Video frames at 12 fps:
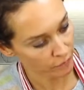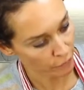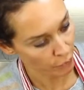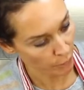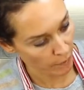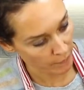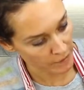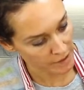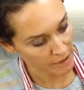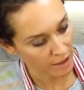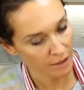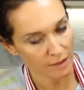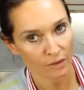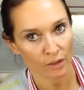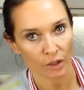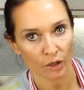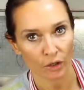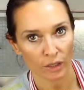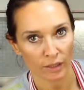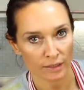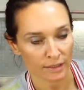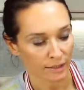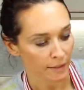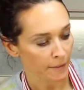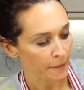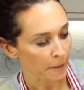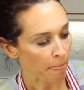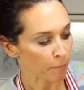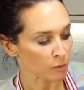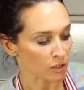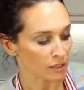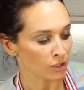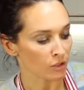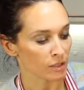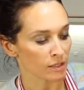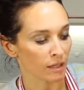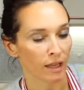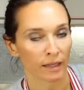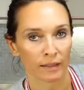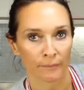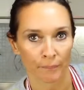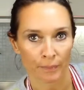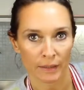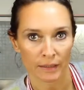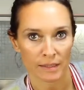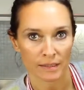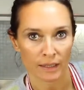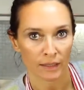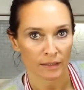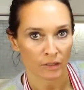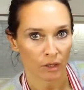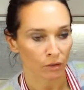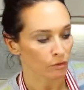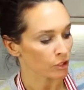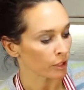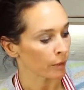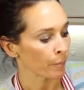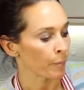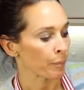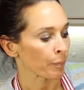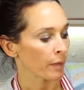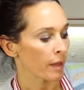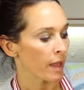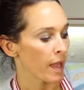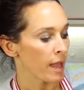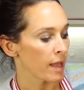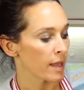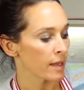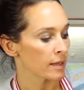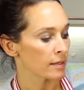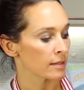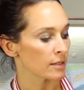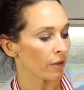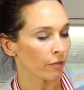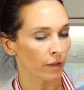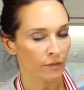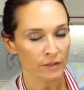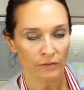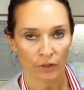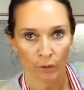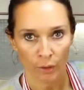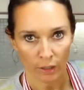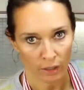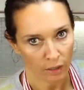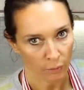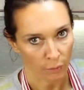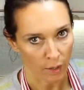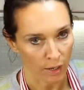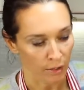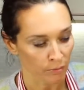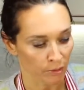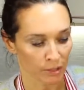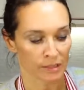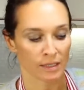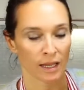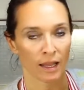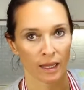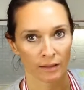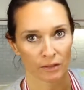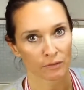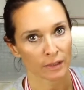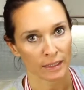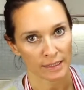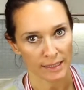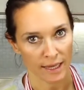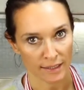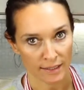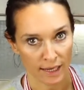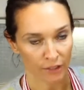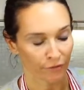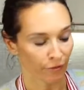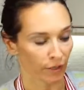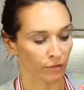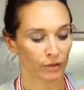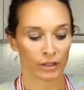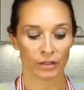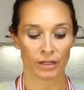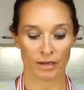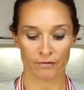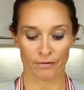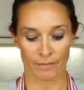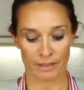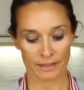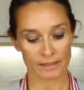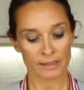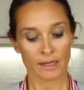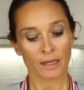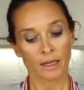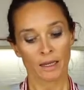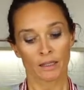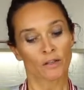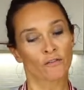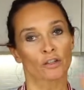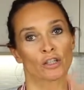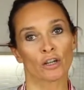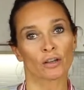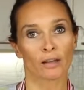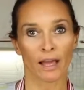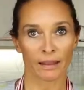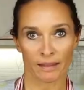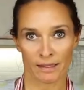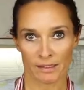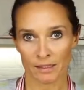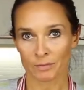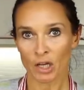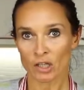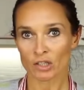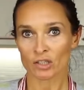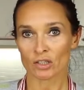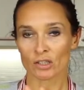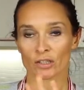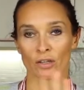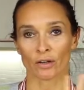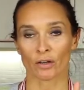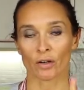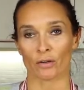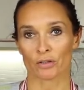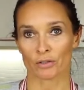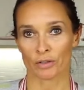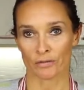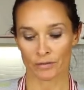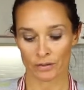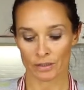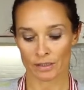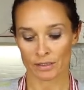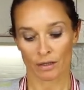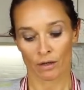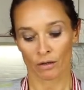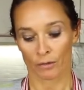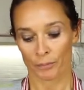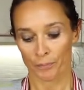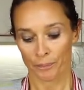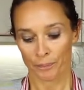to form up the sides of the yogurt, which is a good sign that it's starting to culture. And I've left it for quite a long while because I like the really sour, tangy flavour that you get from this. If you don't like that so much, just don't culture it for as long.